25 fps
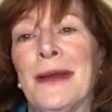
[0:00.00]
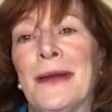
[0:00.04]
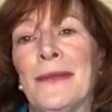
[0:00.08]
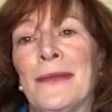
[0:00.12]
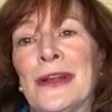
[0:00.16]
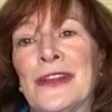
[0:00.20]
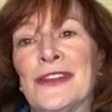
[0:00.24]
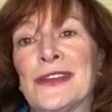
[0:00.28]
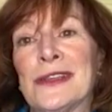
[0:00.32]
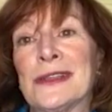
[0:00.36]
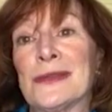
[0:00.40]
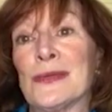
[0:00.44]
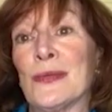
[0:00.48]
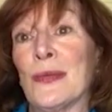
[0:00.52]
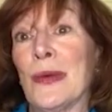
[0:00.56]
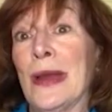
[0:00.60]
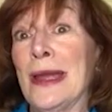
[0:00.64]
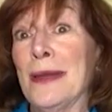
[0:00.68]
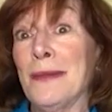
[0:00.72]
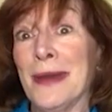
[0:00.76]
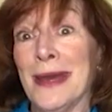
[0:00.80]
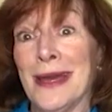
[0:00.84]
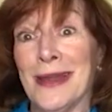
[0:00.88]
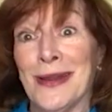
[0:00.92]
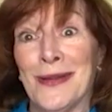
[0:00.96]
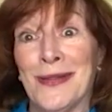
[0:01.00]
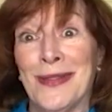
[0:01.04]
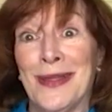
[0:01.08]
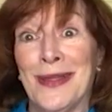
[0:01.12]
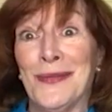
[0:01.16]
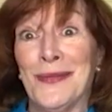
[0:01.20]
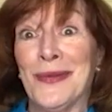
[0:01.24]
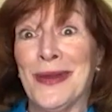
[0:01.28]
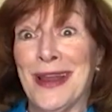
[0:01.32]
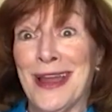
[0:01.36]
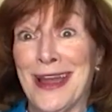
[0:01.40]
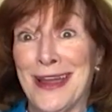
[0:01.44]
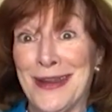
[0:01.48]
which is way better
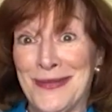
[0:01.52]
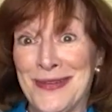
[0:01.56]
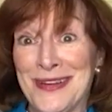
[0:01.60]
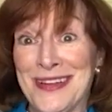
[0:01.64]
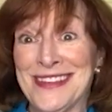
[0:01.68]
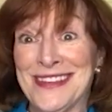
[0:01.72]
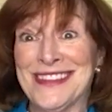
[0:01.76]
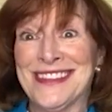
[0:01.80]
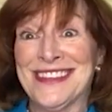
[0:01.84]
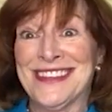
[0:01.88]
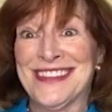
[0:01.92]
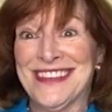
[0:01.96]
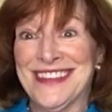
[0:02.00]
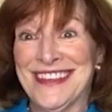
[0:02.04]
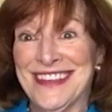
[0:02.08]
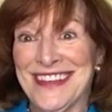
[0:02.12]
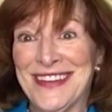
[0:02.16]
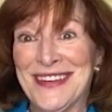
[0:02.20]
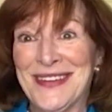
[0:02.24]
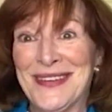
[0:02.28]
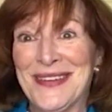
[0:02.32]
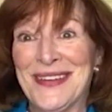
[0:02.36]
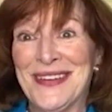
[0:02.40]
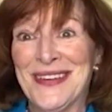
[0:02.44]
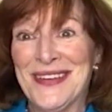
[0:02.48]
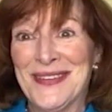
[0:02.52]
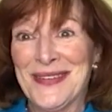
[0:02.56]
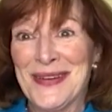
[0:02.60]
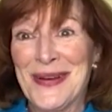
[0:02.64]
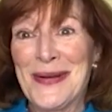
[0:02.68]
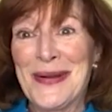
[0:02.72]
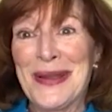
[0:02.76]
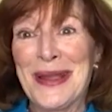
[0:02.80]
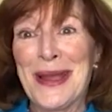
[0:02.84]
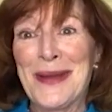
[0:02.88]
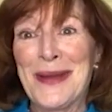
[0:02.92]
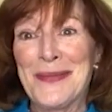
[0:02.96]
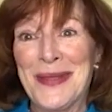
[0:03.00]
than when I was
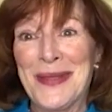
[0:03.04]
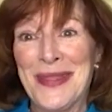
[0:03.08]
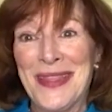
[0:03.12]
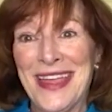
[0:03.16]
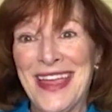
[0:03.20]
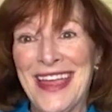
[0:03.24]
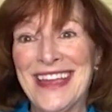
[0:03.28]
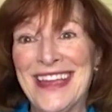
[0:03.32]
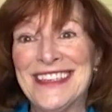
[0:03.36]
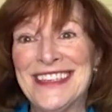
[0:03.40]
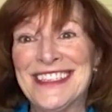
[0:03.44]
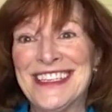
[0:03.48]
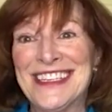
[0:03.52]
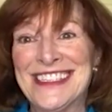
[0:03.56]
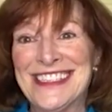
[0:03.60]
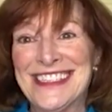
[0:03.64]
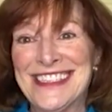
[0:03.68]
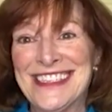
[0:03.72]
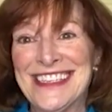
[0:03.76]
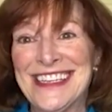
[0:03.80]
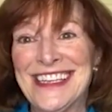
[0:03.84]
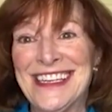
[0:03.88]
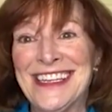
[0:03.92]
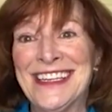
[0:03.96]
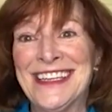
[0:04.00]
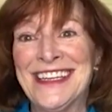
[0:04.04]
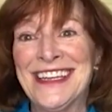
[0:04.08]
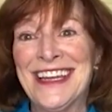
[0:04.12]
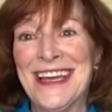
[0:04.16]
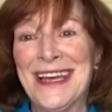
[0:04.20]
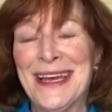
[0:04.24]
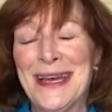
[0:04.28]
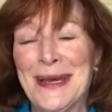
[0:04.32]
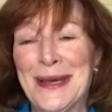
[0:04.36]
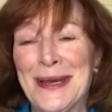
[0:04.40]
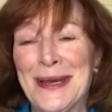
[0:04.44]
growing up in the agency.